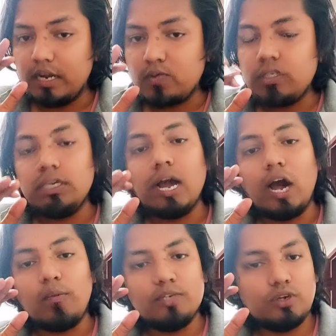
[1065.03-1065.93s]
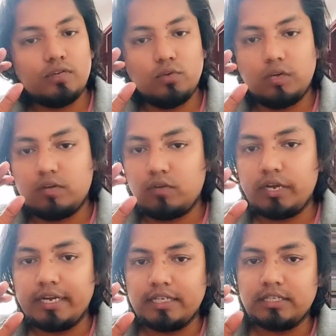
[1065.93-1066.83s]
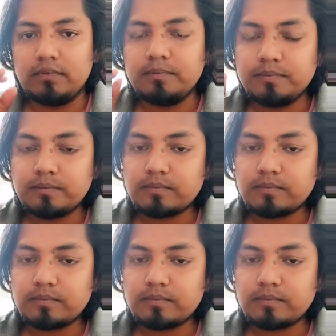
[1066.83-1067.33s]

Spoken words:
Now see how much you have to cover for GATE exam.